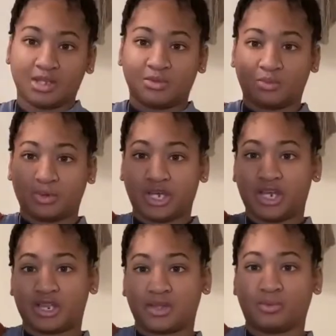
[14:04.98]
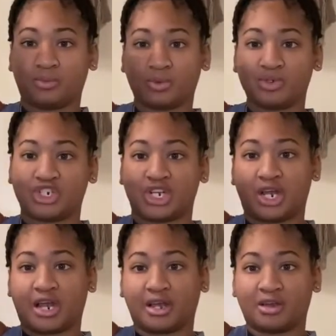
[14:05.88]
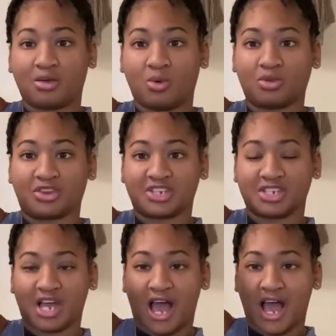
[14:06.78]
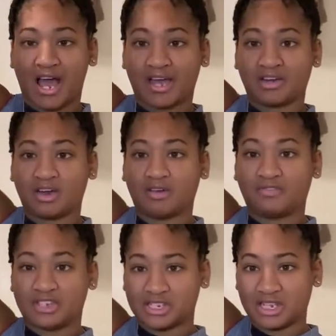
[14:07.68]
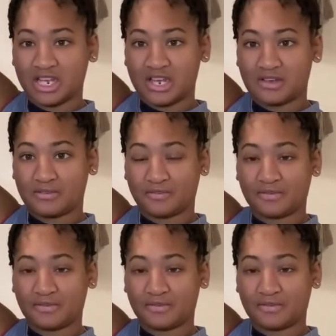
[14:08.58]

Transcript: with ruching on the side of the sleeve,